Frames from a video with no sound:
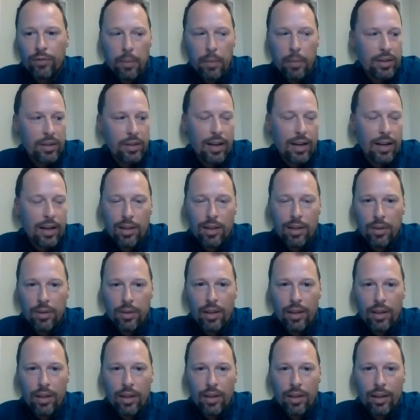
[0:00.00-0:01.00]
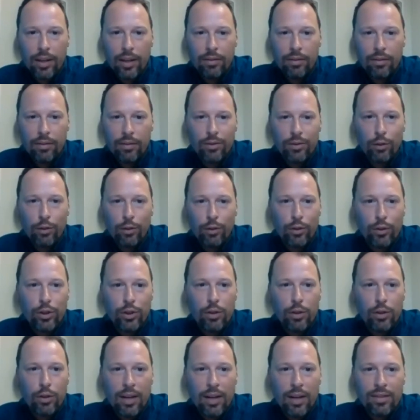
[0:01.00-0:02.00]
is not something that I can do for
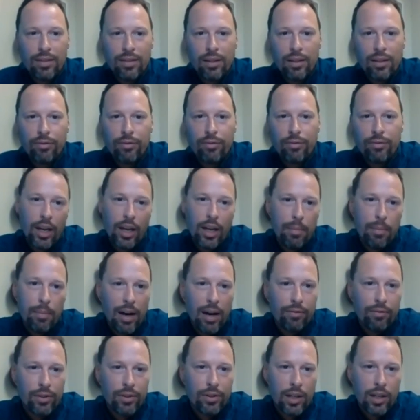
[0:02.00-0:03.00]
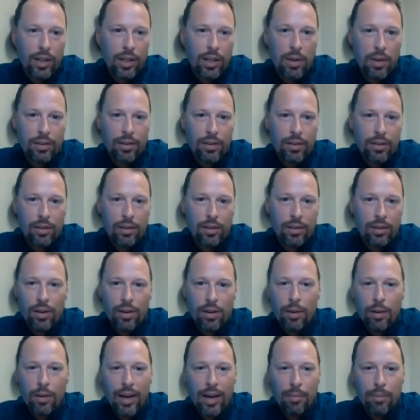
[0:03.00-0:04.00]
2 months and then forget about for 6 months and then
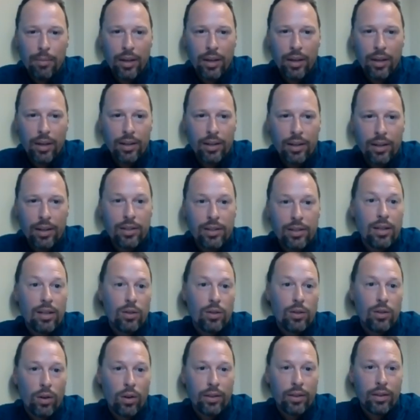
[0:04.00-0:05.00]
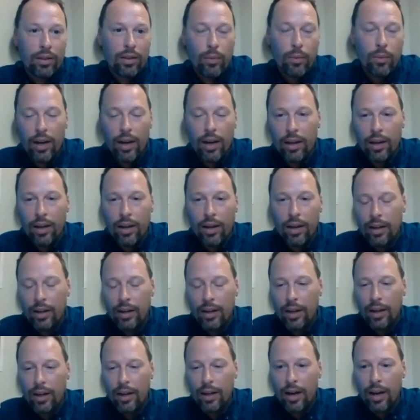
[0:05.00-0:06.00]
start it back up again. It just doesn't work that way.
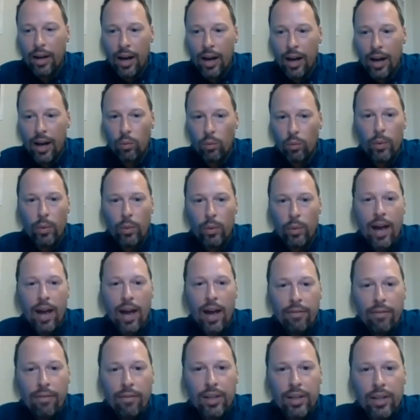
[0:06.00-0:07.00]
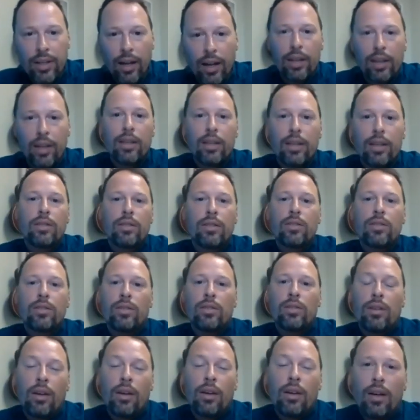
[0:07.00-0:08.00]
What we have done
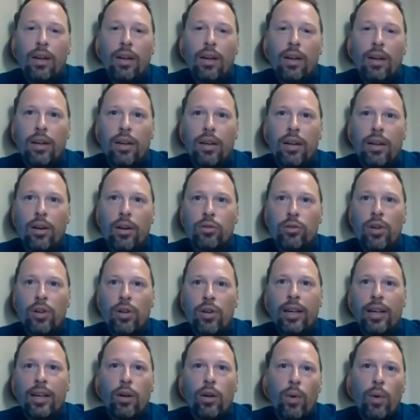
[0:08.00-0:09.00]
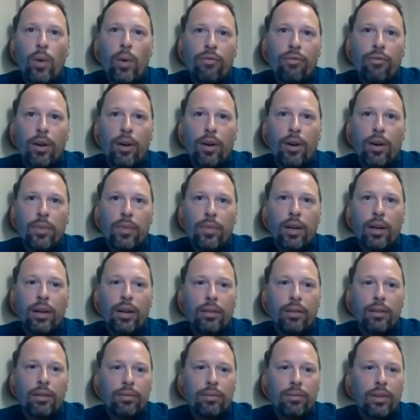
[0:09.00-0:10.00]
is, you know, trying to get away from
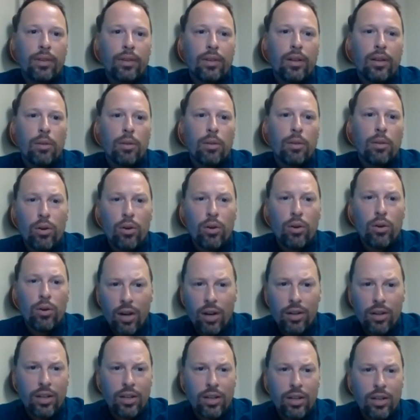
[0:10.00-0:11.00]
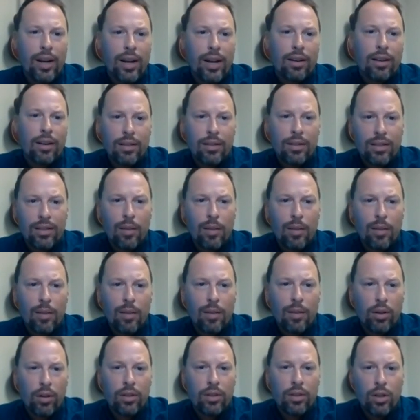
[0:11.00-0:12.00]
the, you know, the postcards going out to the same
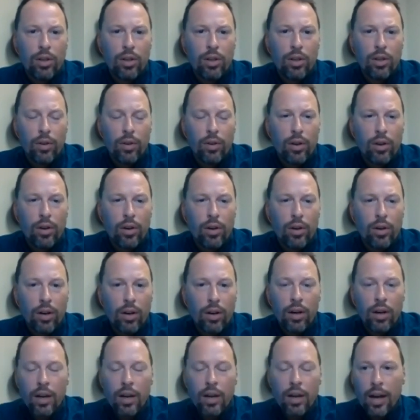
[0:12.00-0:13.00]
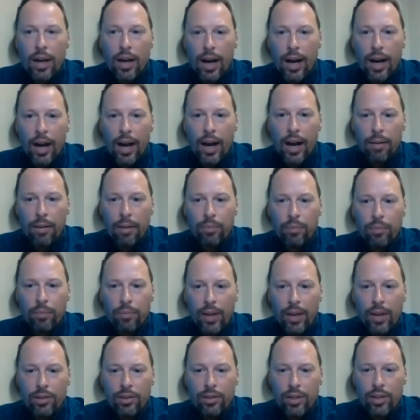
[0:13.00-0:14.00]
neighborhoods over and over,
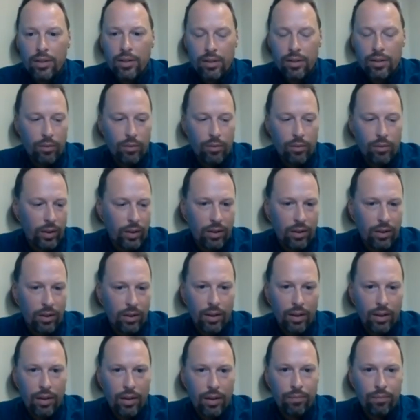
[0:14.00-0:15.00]
and just with the